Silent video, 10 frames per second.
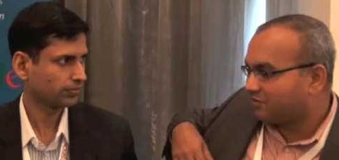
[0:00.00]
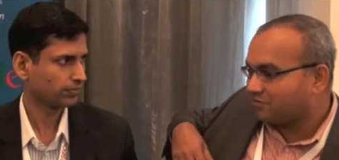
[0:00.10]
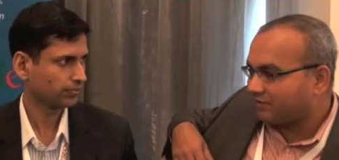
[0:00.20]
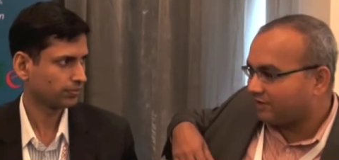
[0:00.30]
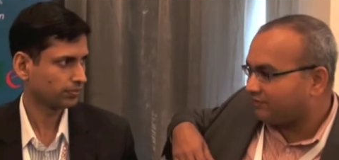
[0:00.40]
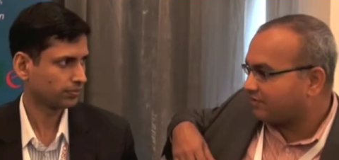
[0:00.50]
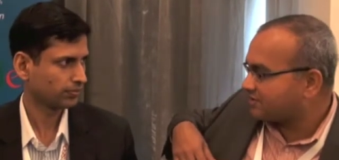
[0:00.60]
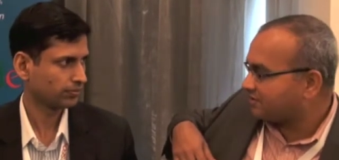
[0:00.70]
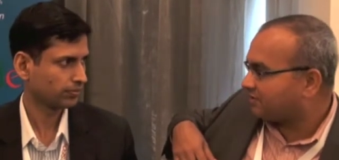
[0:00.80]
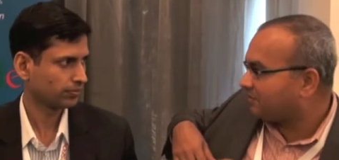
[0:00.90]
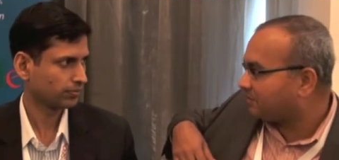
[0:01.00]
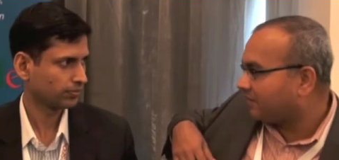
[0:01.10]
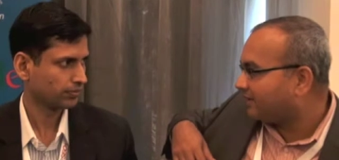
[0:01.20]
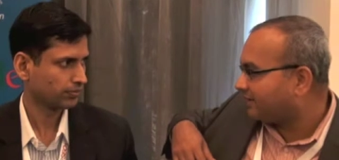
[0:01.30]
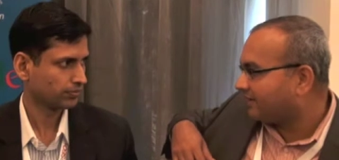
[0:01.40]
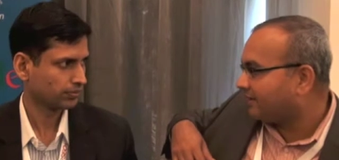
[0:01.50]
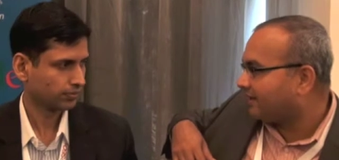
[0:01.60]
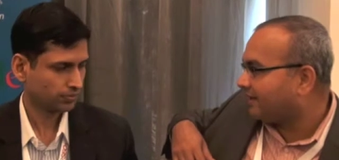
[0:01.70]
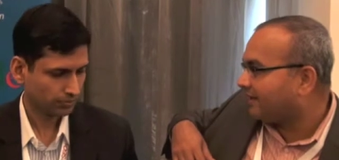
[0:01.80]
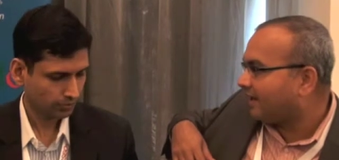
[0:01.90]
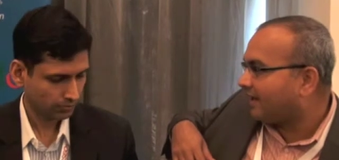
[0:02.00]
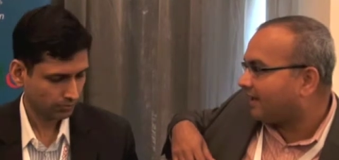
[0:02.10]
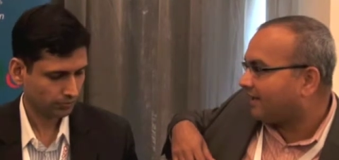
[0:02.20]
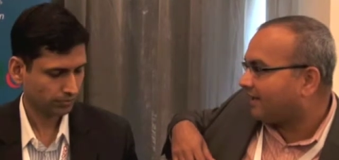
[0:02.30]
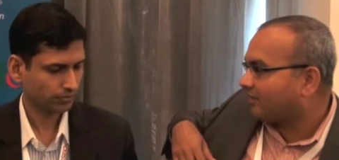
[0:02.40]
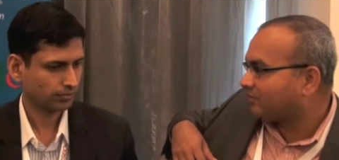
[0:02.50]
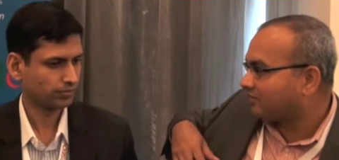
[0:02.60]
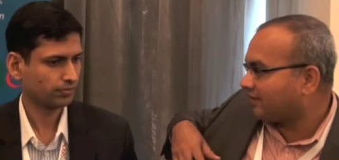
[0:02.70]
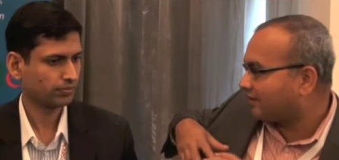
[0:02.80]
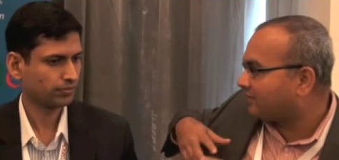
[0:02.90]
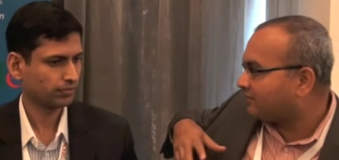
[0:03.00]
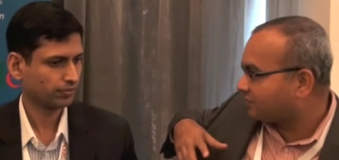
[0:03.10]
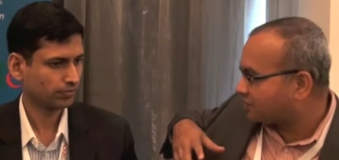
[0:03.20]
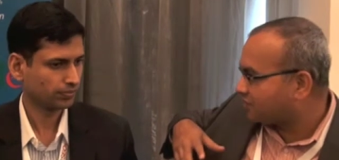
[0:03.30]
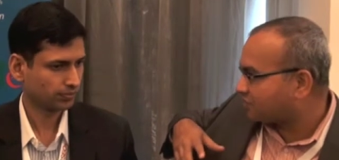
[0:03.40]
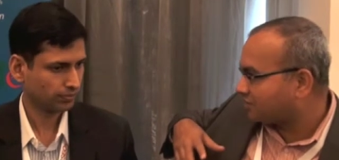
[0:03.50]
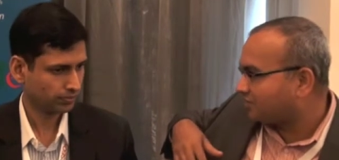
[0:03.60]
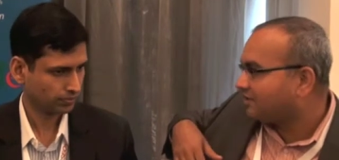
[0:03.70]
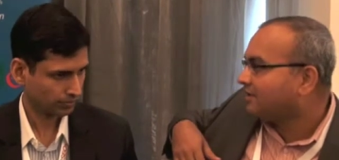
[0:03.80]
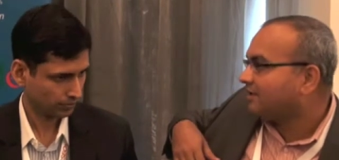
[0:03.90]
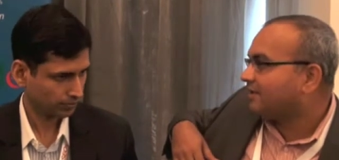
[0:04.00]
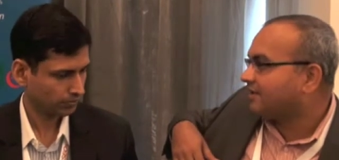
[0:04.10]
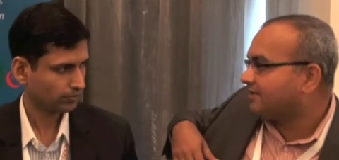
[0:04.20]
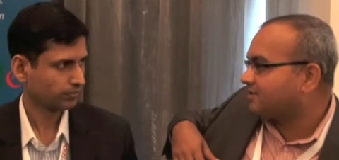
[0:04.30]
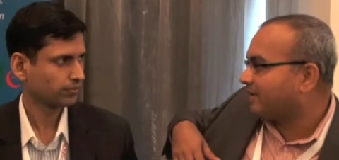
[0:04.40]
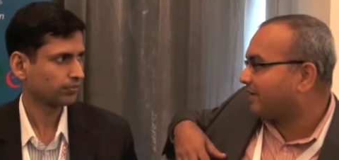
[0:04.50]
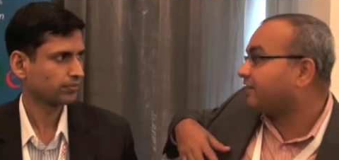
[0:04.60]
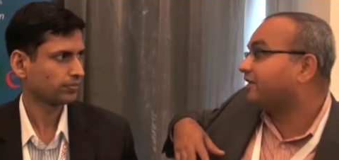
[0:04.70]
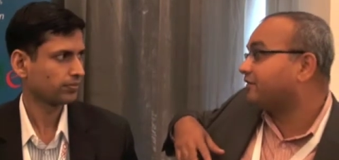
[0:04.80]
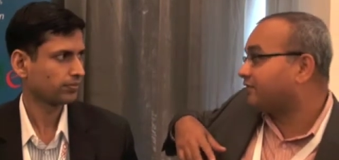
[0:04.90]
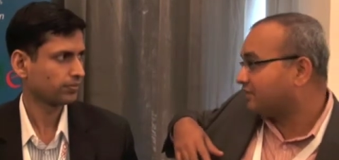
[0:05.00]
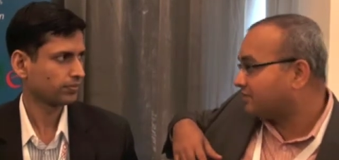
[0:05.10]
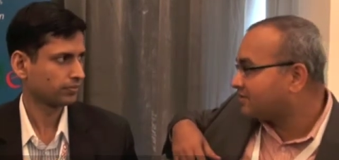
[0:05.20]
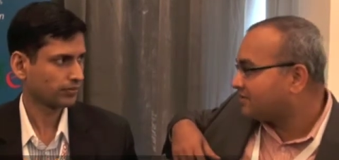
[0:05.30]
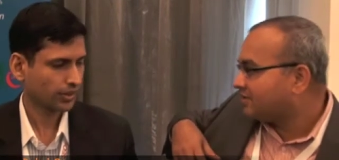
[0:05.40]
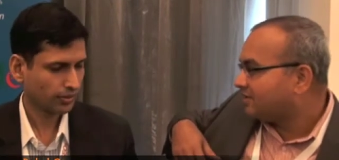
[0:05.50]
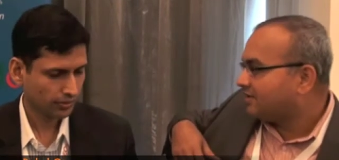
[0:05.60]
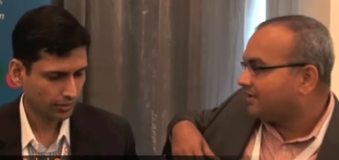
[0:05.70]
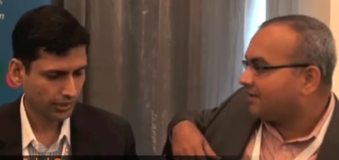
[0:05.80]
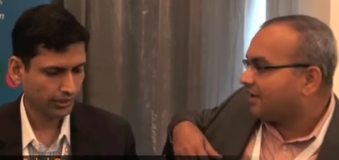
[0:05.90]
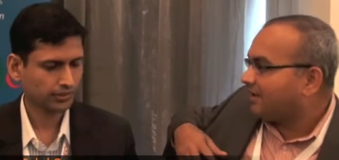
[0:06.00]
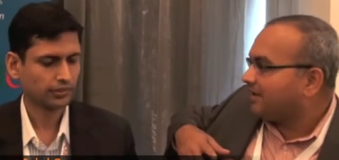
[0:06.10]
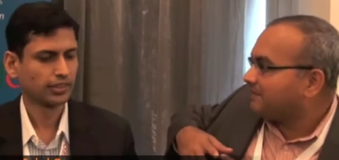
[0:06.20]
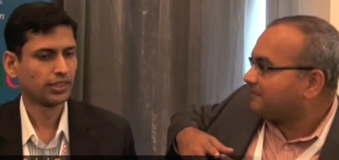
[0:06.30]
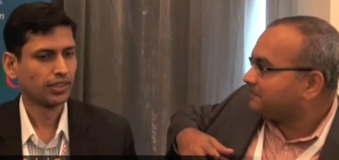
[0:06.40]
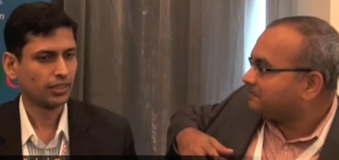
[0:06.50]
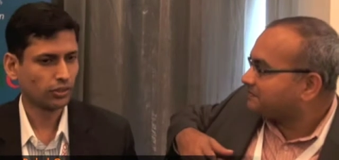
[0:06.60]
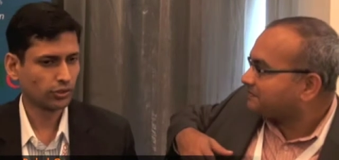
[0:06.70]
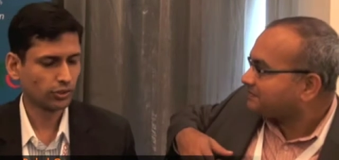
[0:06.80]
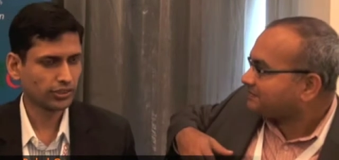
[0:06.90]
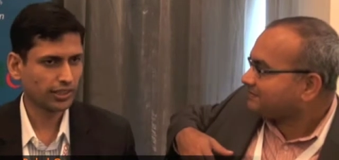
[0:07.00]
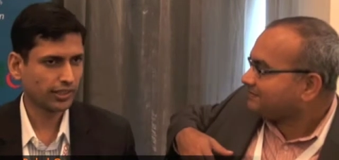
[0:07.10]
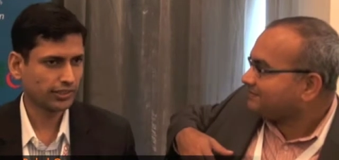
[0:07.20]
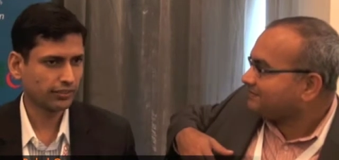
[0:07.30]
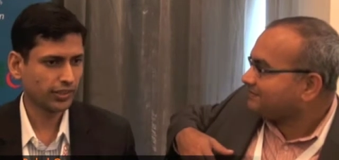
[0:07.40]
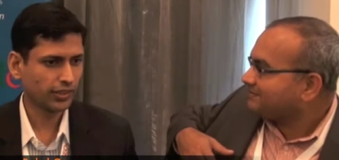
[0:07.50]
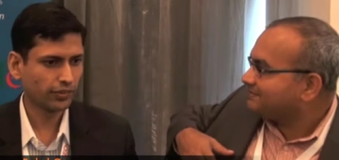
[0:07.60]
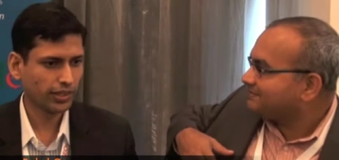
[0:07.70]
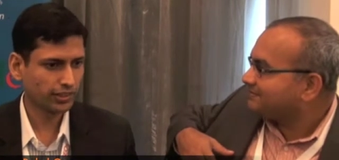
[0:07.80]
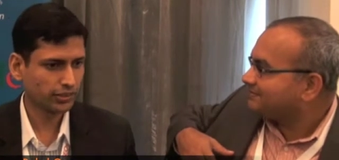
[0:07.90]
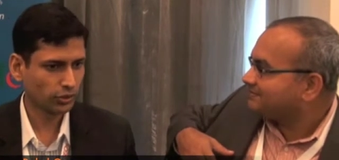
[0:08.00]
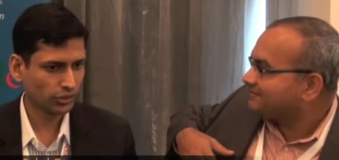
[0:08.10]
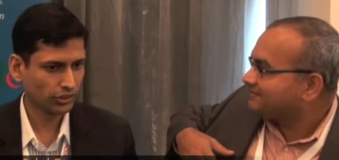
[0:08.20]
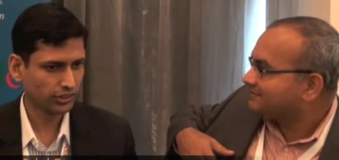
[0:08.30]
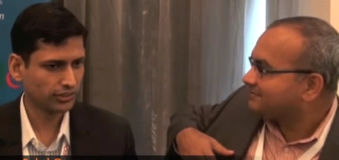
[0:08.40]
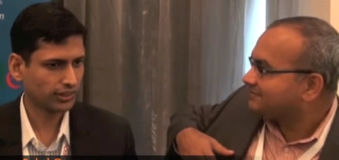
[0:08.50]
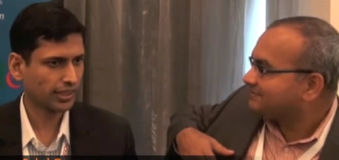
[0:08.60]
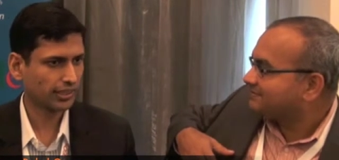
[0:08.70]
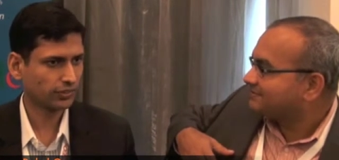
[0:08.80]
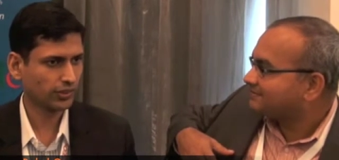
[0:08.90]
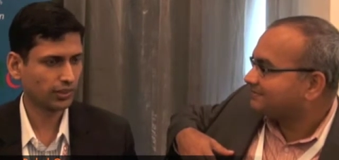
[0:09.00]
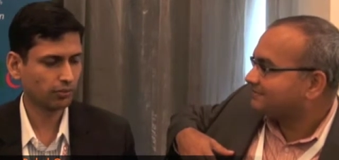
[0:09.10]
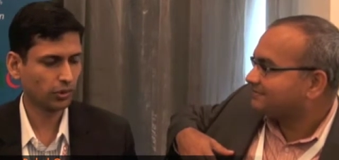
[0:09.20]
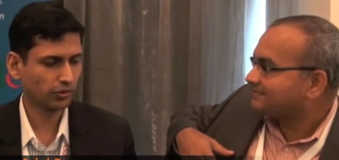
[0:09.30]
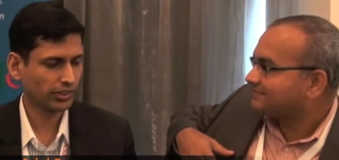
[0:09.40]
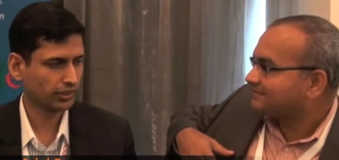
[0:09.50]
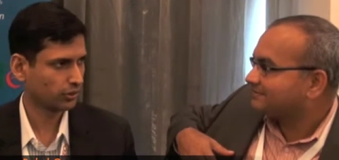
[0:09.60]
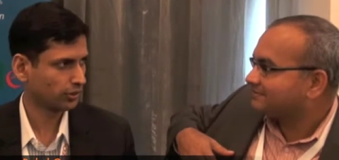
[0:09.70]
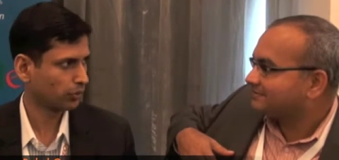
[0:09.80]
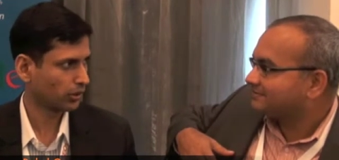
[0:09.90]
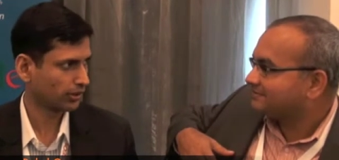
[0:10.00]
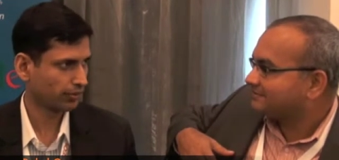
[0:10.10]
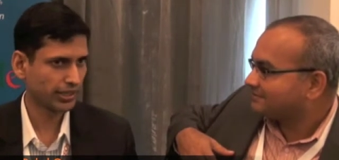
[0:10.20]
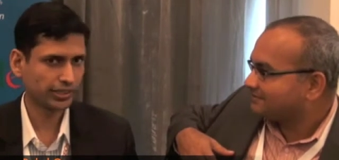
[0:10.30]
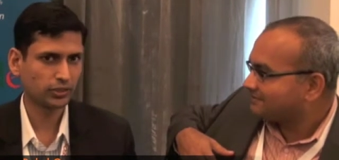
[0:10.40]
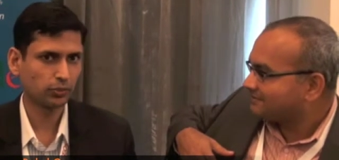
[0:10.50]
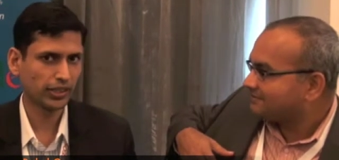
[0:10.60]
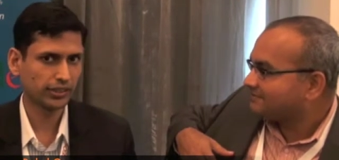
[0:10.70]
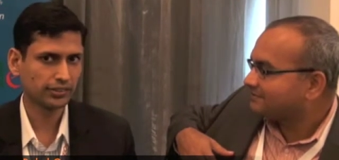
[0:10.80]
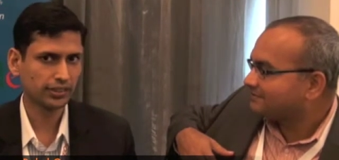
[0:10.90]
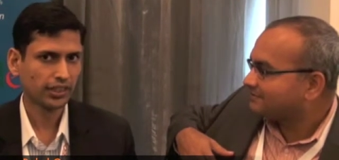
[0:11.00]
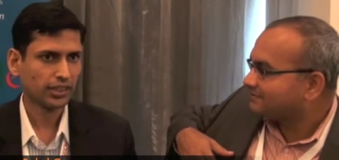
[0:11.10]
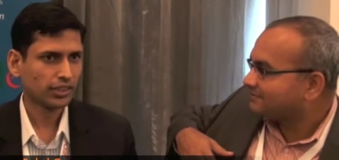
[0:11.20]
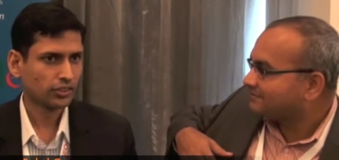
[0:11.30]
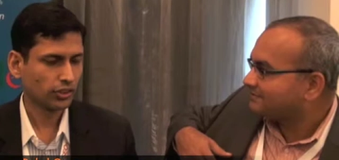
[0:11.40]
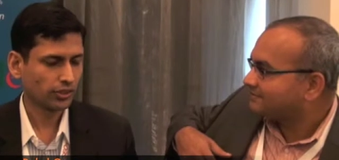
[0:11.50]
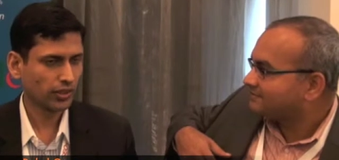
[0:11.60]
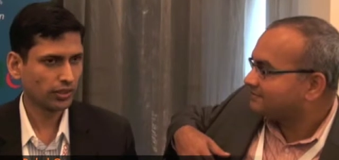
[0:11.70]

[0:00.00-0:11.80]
Speaker 1: to do with first and third party data and how the tech infrastructure is making a difference.
Speaker 2: Right. Now those are I think very valid questions as we are moving into the programmatic space. So if